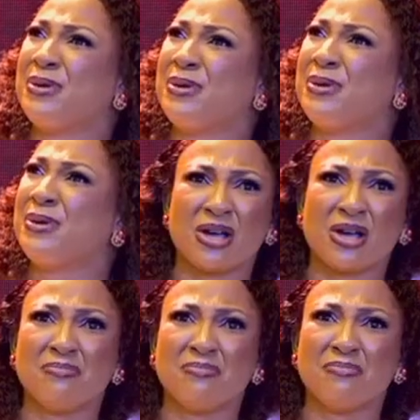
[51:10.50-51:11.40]
saw him
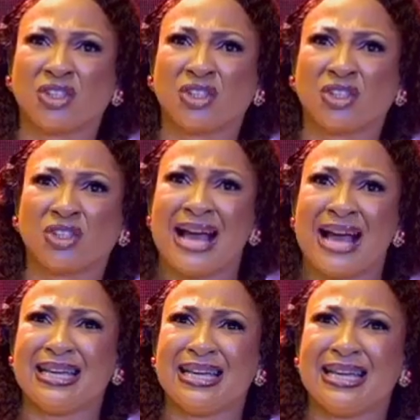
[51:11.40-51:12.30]
March. I think he
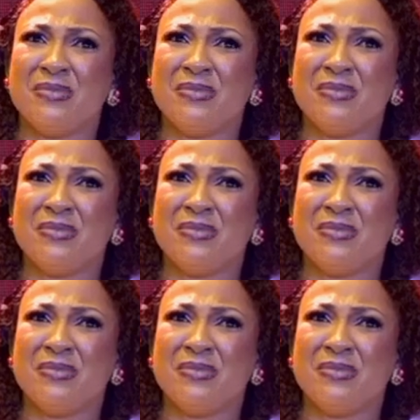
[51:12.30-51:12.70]
gave me ring